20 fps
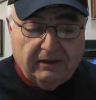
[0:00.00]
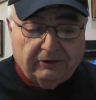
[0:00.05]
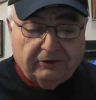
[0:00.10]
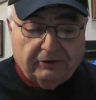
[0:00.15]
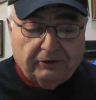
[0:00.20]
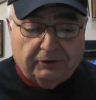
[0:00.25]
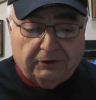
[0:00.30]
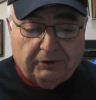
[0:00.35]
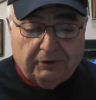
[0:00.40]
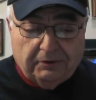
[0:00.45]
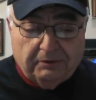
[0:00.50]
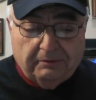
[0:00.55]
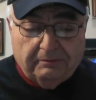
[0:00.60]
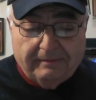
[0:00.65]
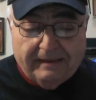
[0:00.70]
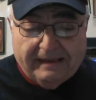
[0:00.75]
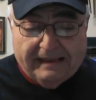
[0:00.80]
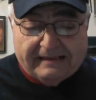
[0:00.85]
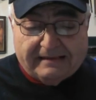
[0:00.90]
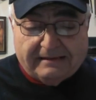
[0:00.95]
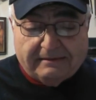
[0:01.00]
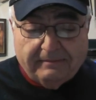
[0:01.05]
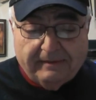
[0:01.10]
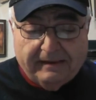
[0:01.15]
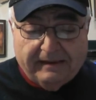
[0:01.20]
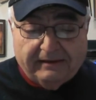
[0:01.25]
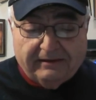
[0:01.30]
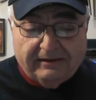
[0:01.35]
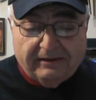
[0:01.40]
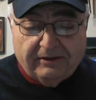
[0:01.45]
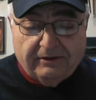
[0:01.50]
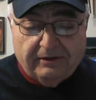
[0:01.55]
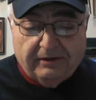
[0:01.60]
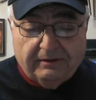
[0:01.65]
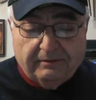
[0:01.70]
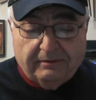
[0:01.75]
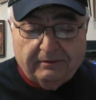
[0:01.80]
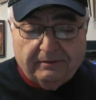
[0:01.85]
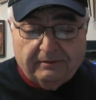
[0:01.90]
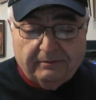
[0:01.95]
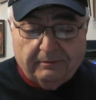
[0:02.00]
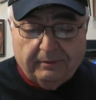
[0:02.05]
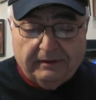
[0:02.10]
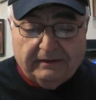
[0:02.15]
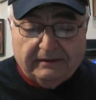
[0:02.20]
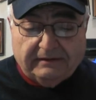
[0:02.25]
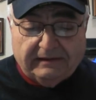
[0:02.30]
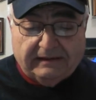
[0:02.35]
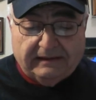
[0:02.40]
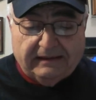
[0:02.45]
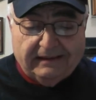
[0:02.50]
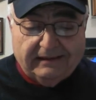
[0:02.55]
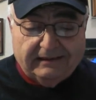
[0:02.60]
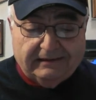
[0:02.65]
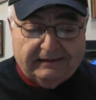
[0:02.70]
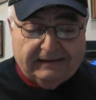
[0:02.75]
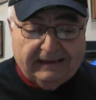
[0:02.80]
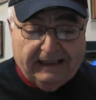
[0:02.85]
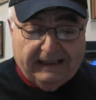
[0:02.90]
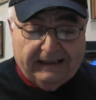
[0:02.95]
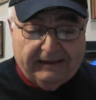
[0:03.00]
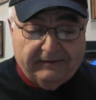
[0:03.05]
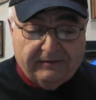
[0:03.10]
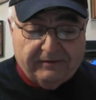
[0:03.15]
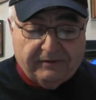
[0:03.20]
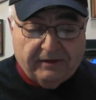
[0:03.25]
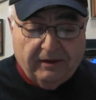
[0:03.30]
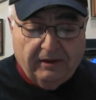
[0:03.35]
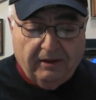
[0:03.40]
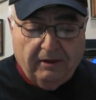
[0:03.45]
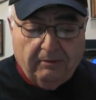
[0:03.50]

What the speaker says: to two masked men wielding knives.